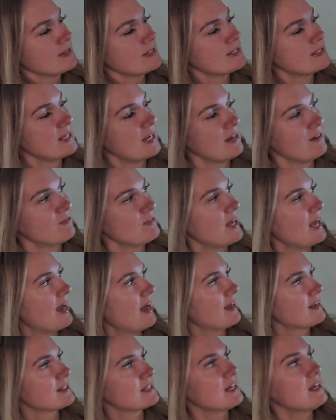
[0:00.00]
Save
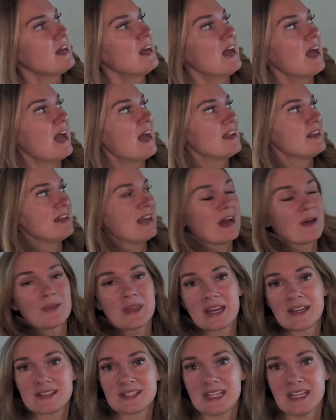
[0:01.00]
that. And now
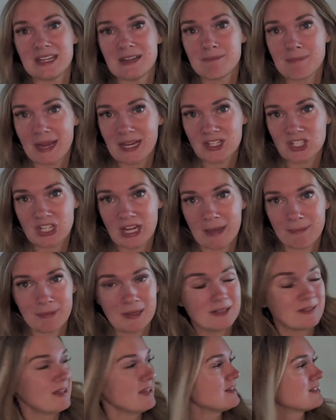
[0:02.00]
that is in my
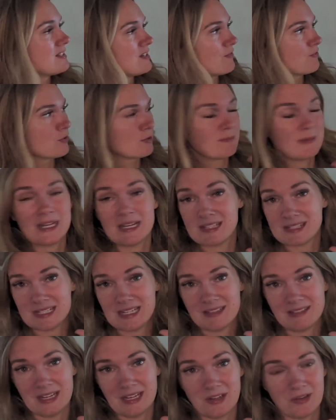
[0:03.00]
shopping list for me to
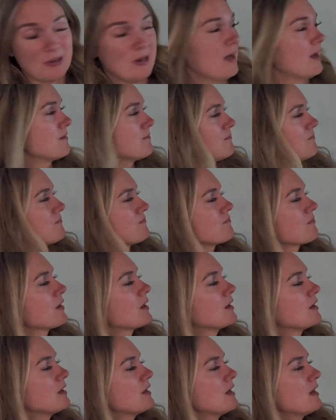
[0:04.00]
see later on.
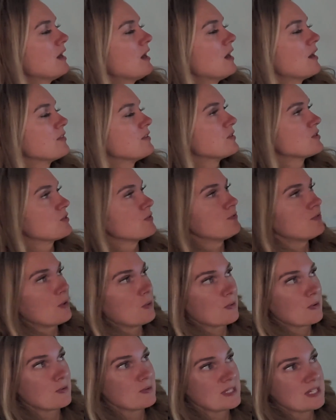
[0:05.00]
There's
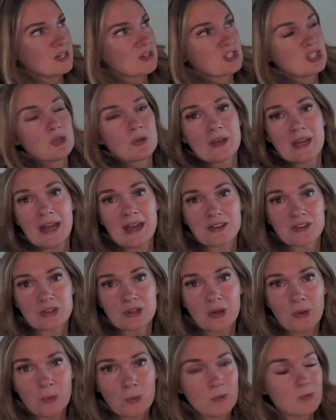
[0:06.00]
photos here, so you can add your
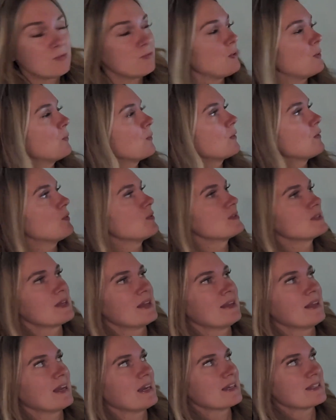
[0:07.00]
own photos.
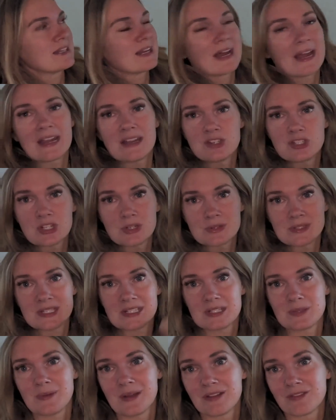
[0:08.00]
And like I said, I had chose
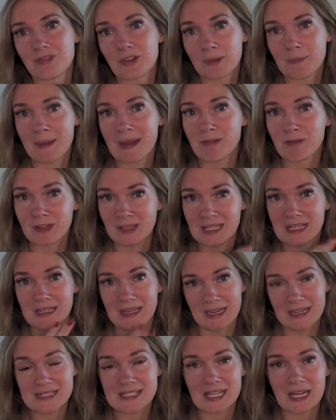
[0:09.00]
this one for my really
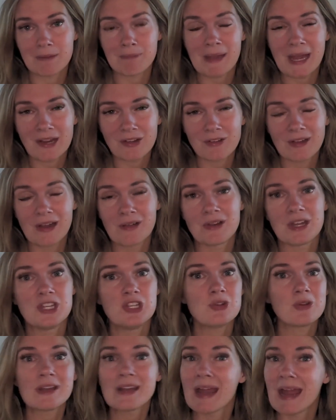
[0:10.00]
nice like background, and
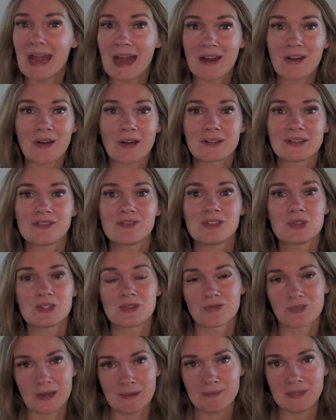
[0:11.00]
you can add all of those
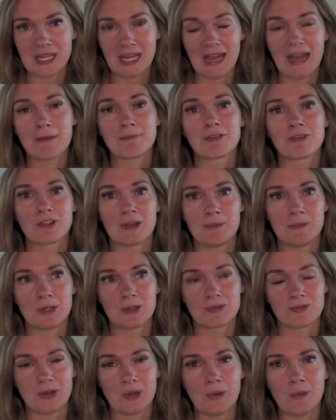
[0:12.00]
from the app from
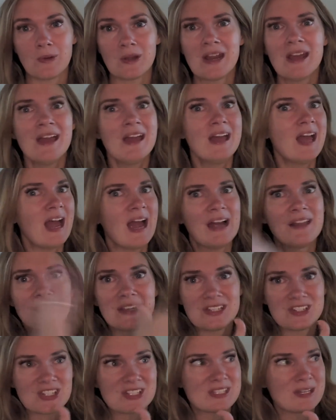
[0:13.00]
your phone, and
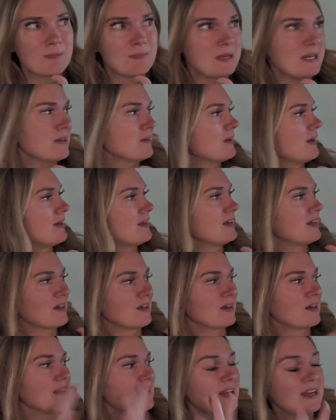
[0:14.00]
they just appear on
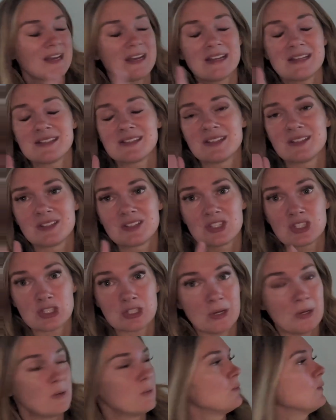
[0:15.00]
here. It is
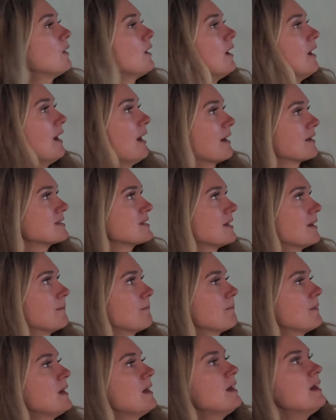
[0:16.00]
so
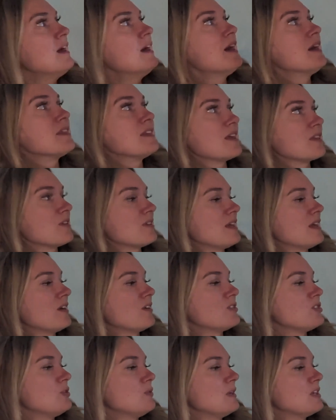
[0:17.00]
awesome. The other thing
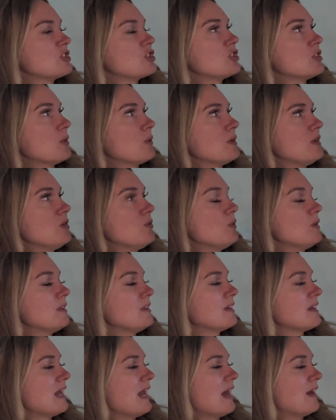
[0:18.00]
I'll do is show you
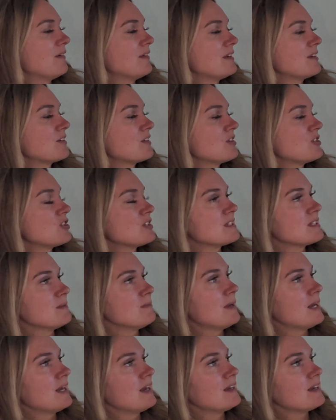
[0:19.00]
the calendar in just a
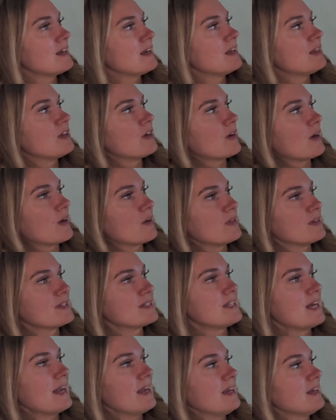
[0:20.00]
minute. There are the
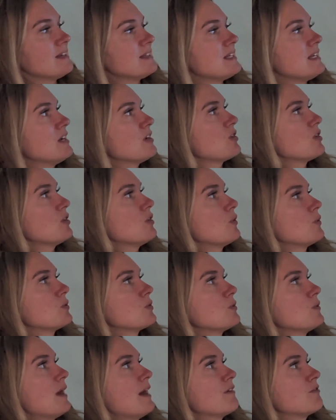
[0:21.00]
settings here to go
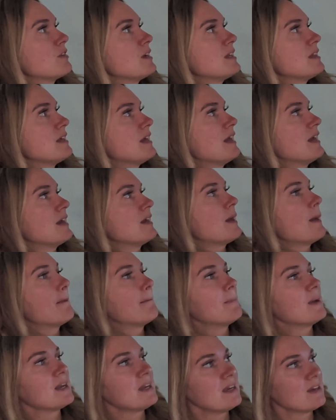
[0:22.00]
through everything,
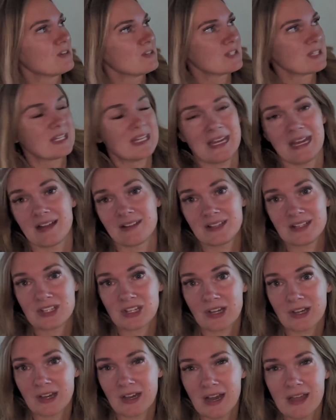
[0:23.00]
but here's the
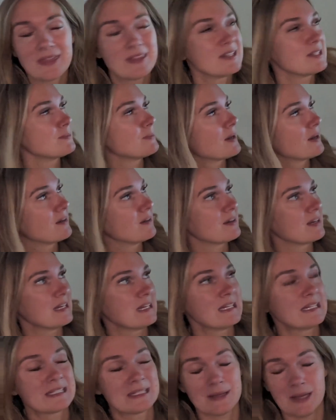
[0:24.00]
calendar, and this part
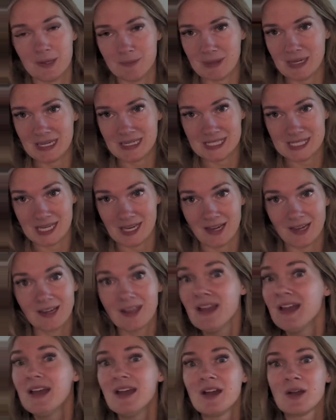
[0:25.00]
is
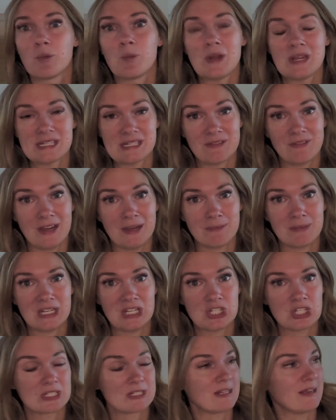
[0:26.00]
amazing. We as a family
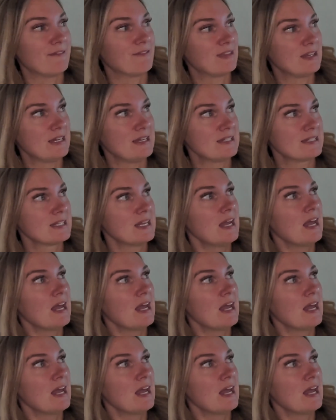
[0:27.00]
just love this.